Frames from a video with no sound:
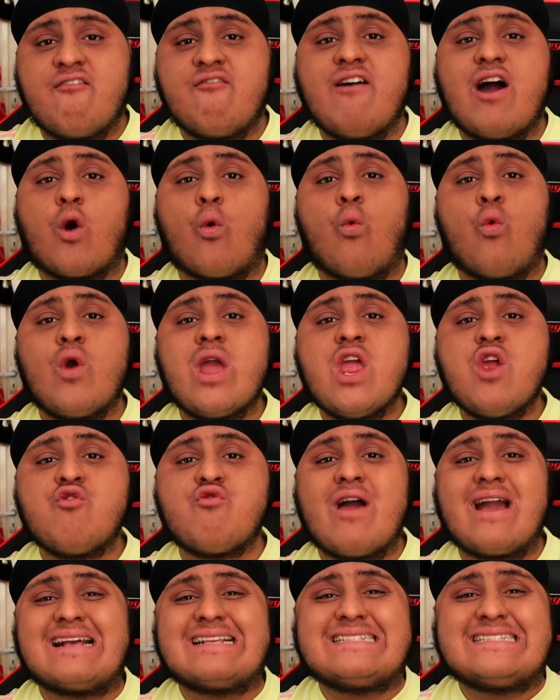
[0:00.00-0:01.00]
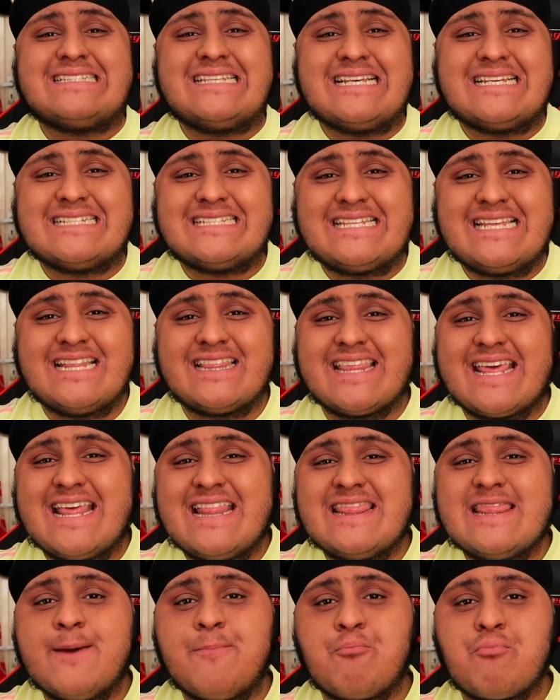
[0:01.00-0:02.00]
fact, we rank 16th
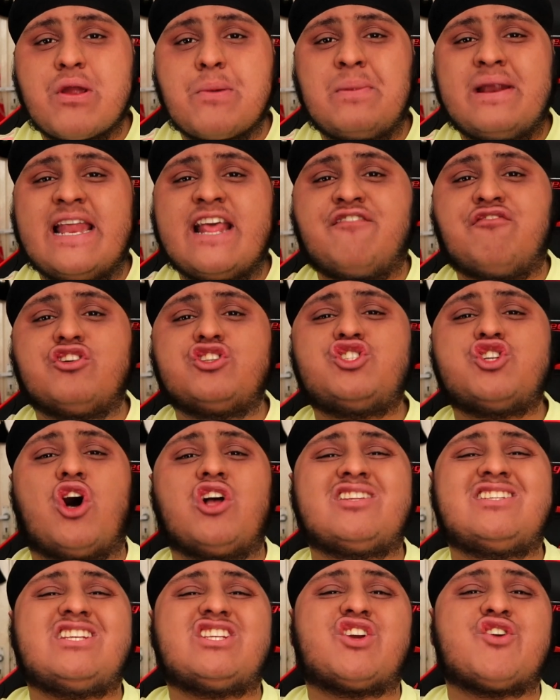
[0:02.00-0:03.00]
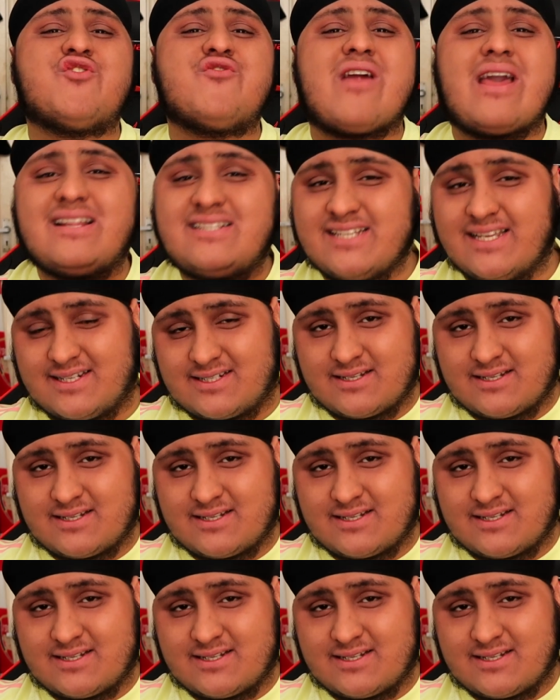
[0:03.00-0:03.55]
in the Premier League for chances created.